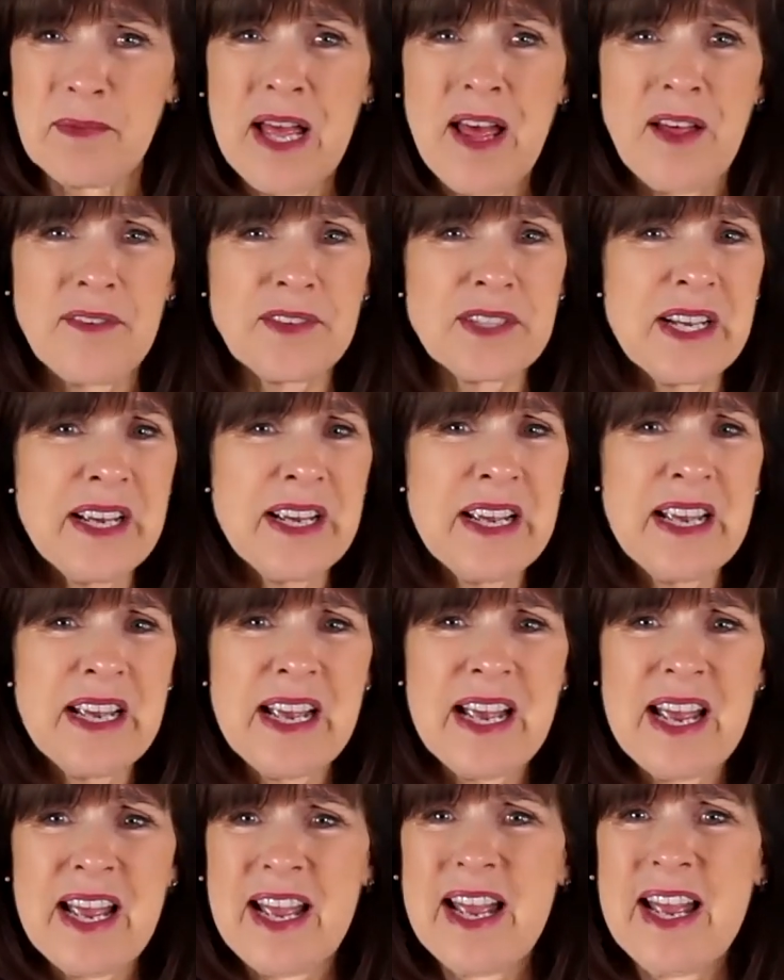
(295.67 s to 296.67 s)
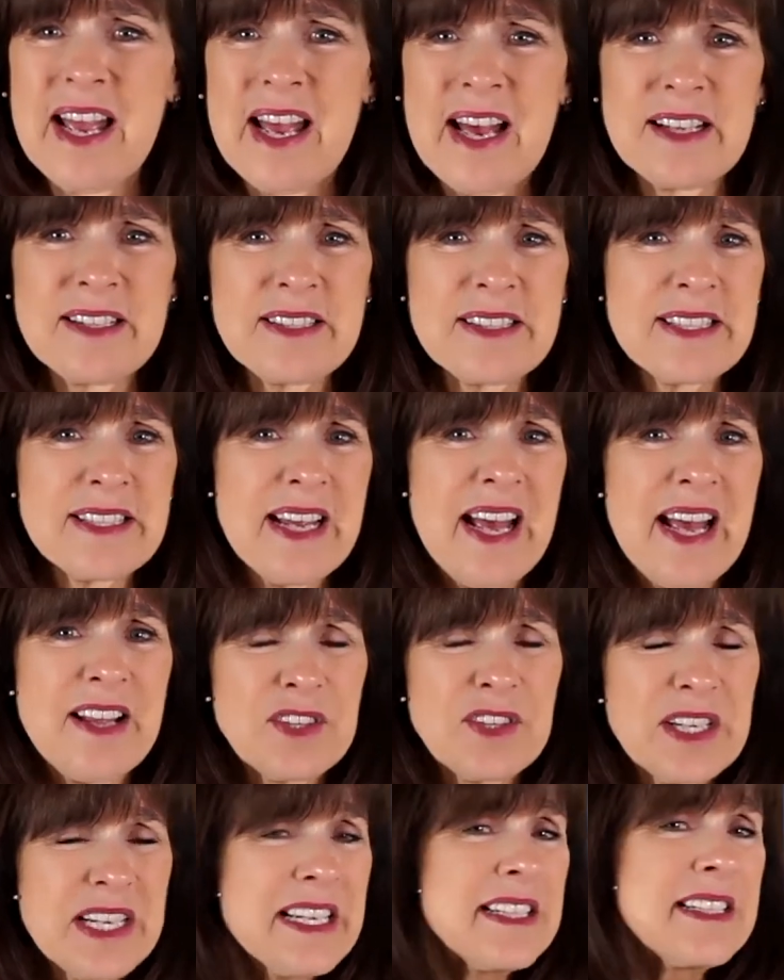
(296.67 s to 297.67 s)
and
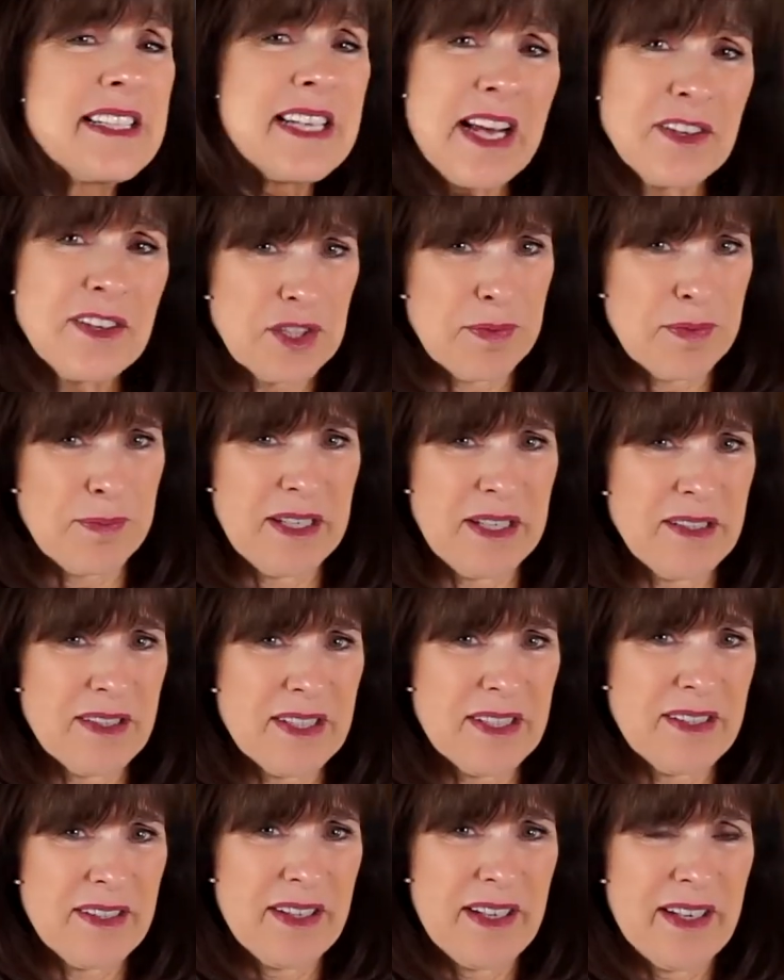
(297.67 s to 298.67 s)
contentment.